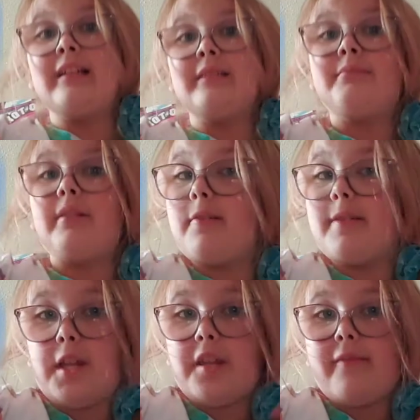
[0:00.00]
before we
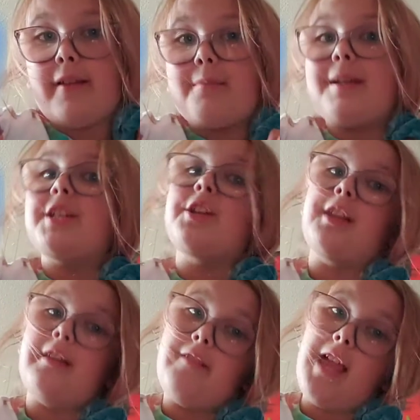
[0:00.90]
start this video, make sure you
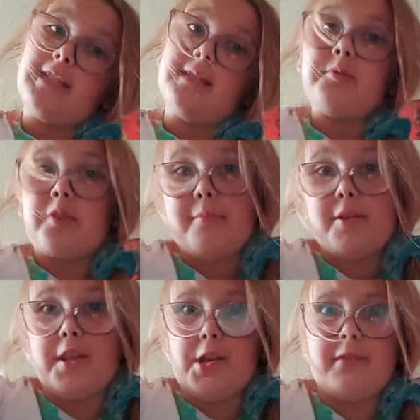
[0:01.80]
leave a like, subscribe, hit
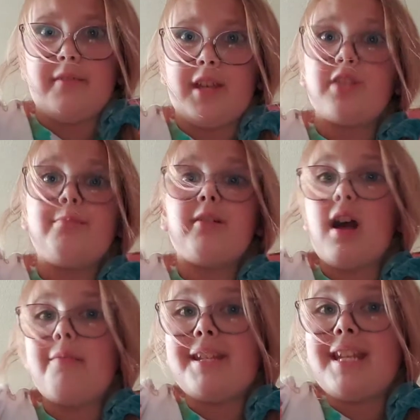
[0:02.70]
the notification bell,
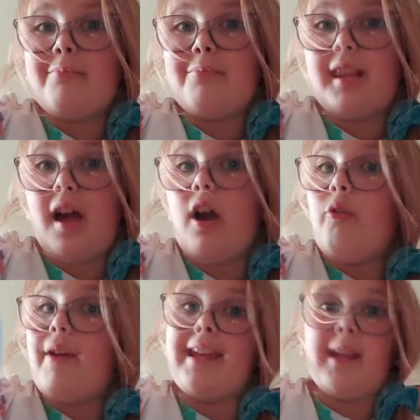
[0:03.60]
comment down below,
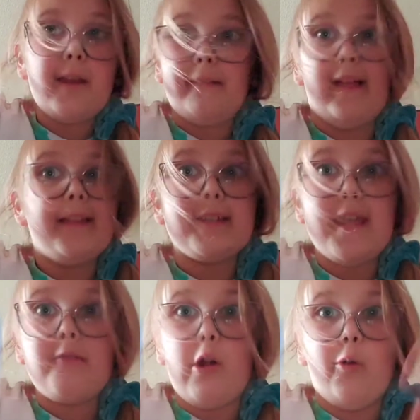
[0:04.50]
and let's get
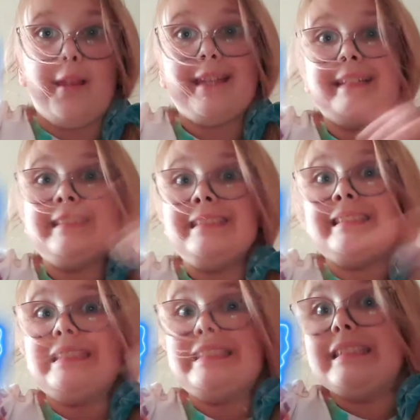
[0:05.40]
rolling.
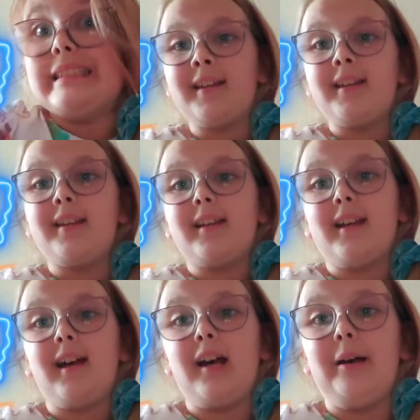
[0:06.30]

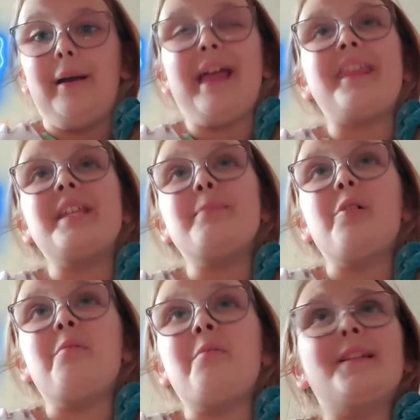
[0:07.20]
At this
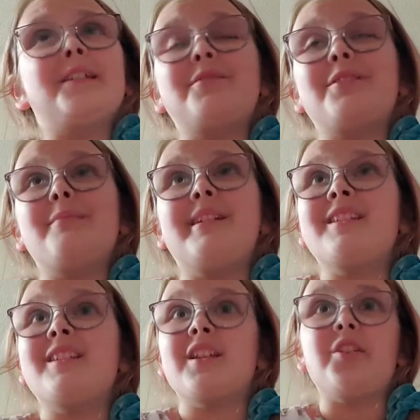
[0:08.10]
point, my squishy bin is
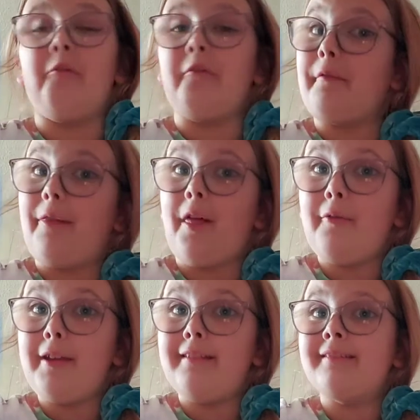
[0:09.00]
just
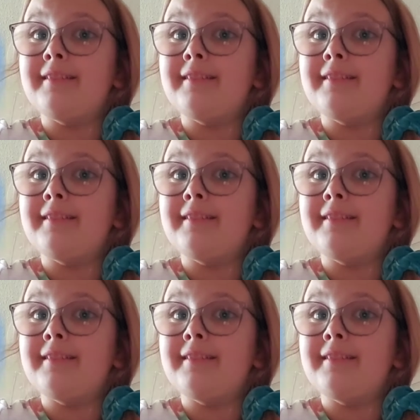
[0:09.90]
overflowing.